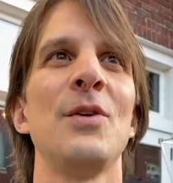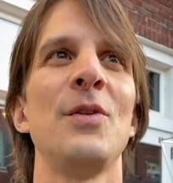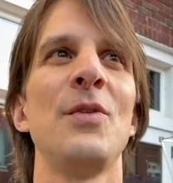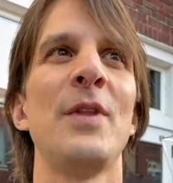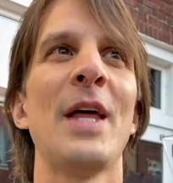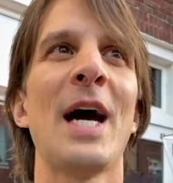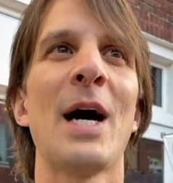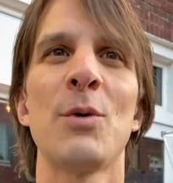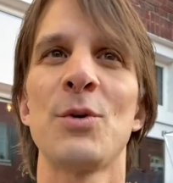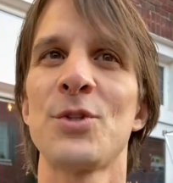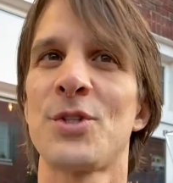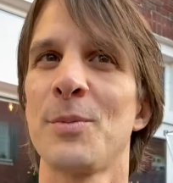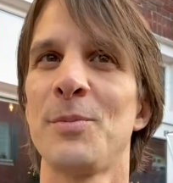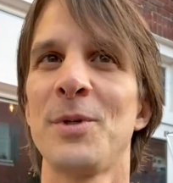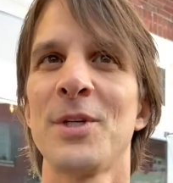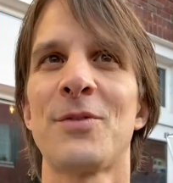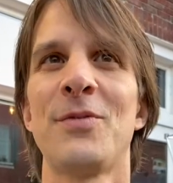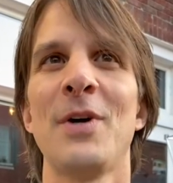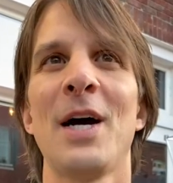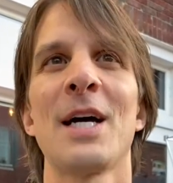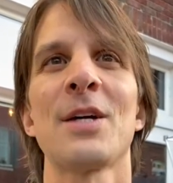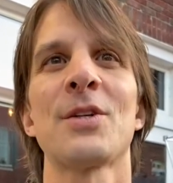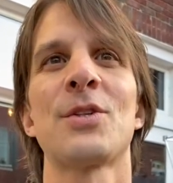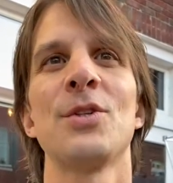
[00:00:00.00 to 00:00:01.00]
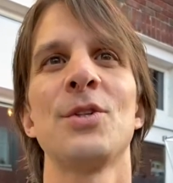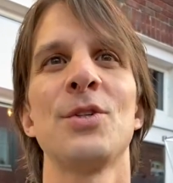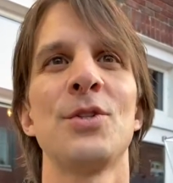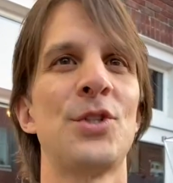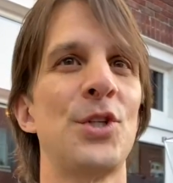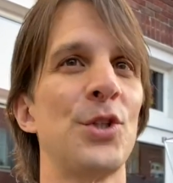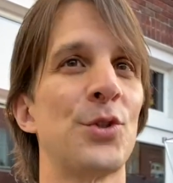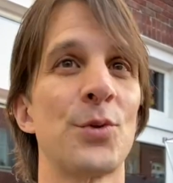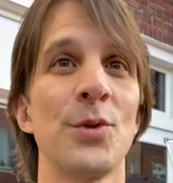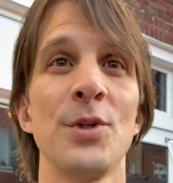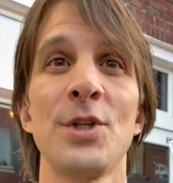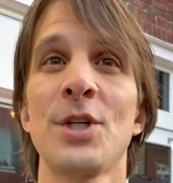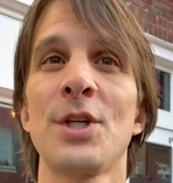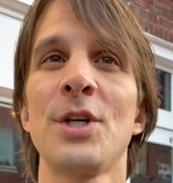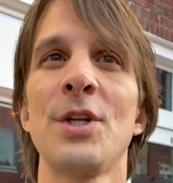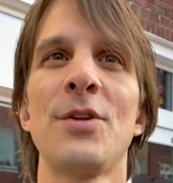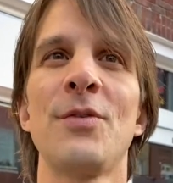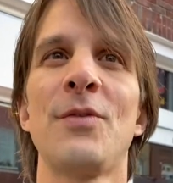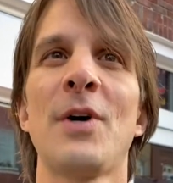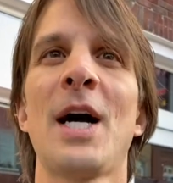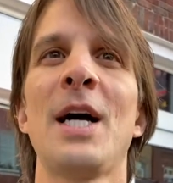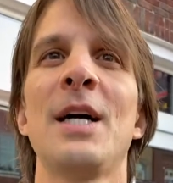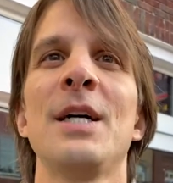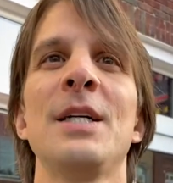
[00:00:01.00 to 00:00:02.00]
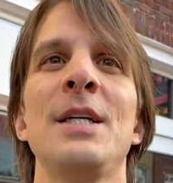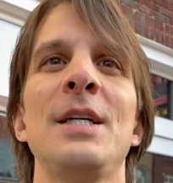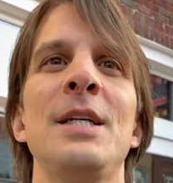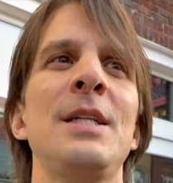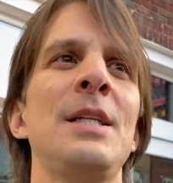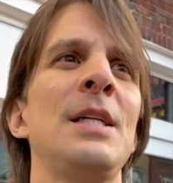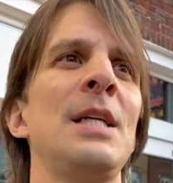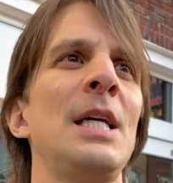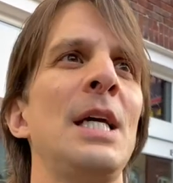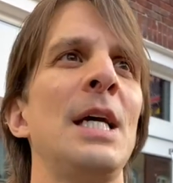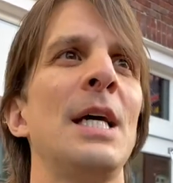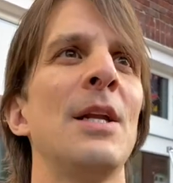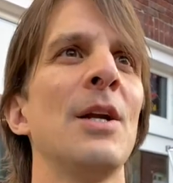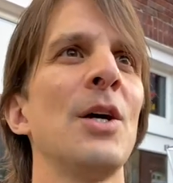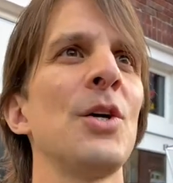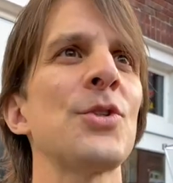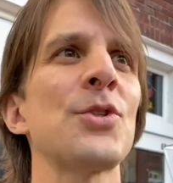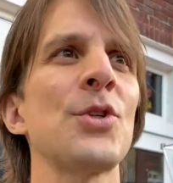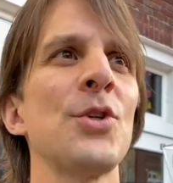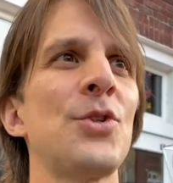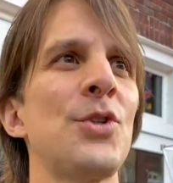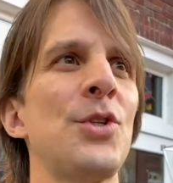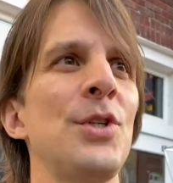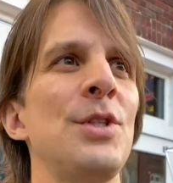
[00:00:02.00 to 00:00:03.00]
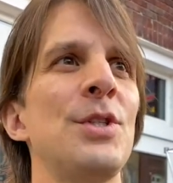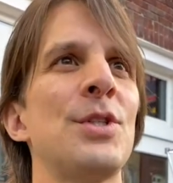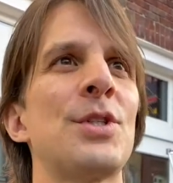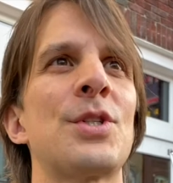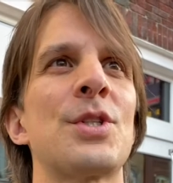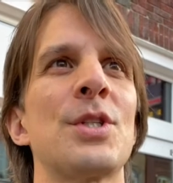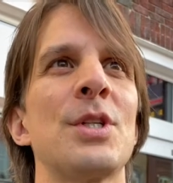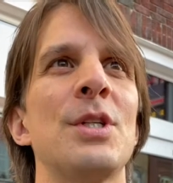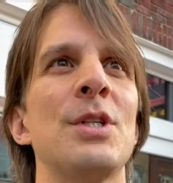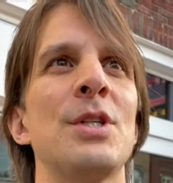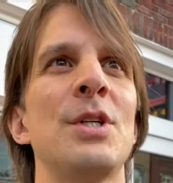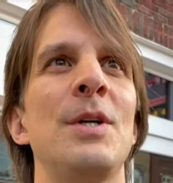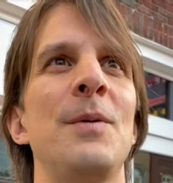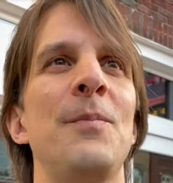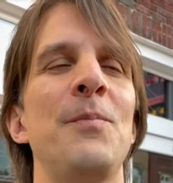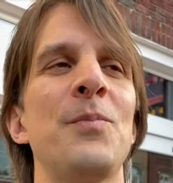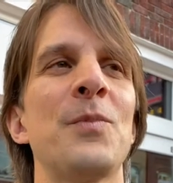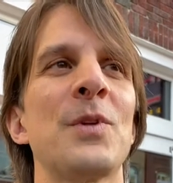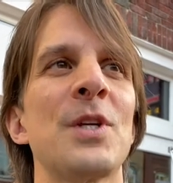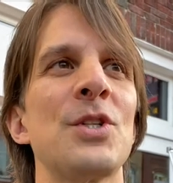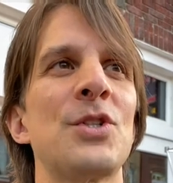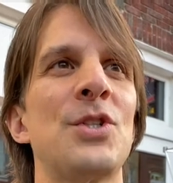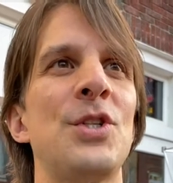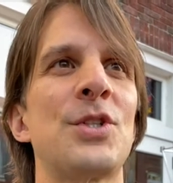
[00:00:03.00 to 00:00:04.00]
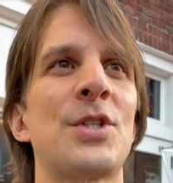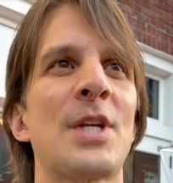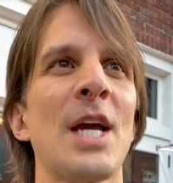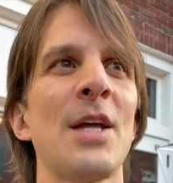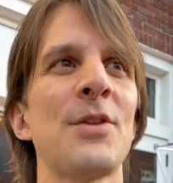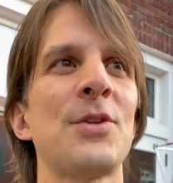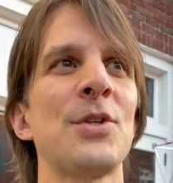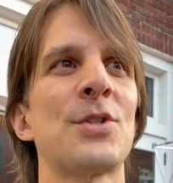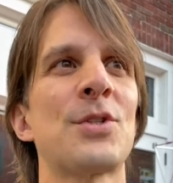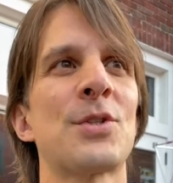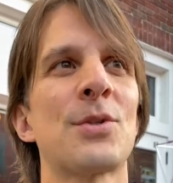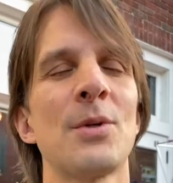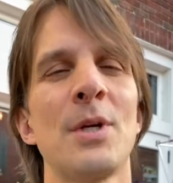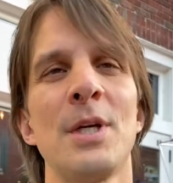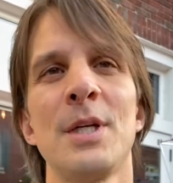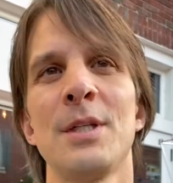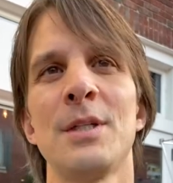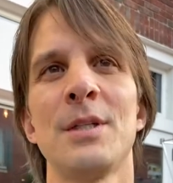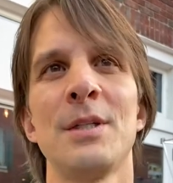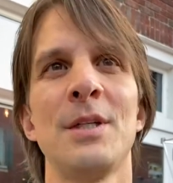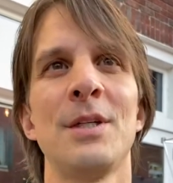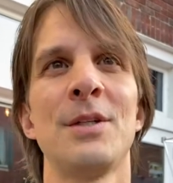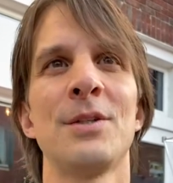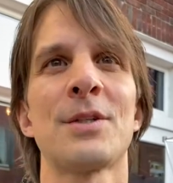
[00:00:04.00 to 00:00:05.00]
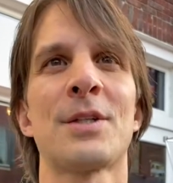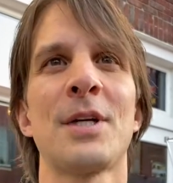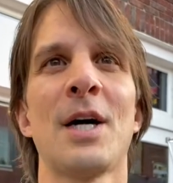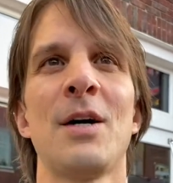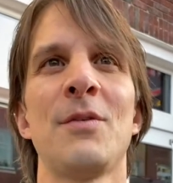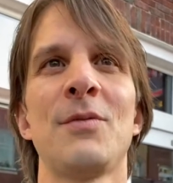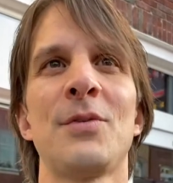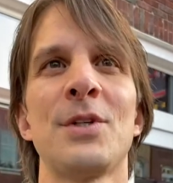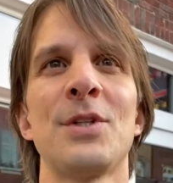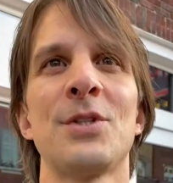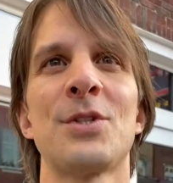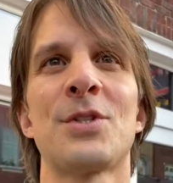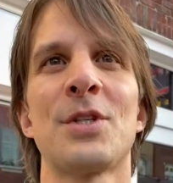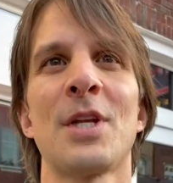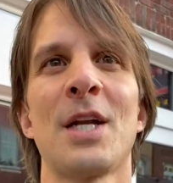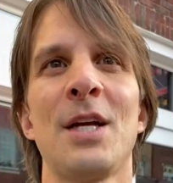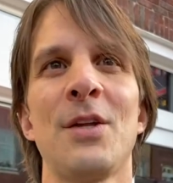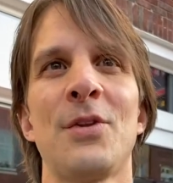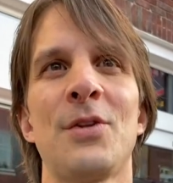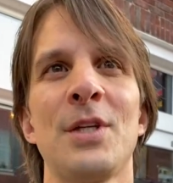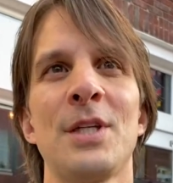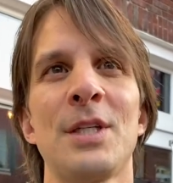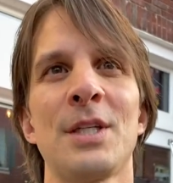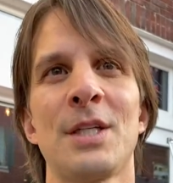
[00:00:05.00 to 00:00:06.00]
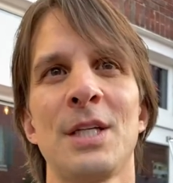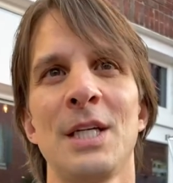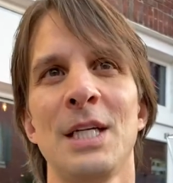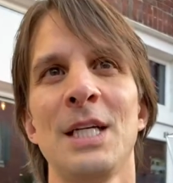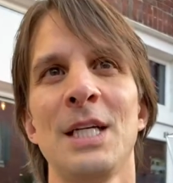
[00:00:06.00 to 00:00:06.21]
that was a big factor. She's really good at the violin, and also she's got this great inner confidence that I think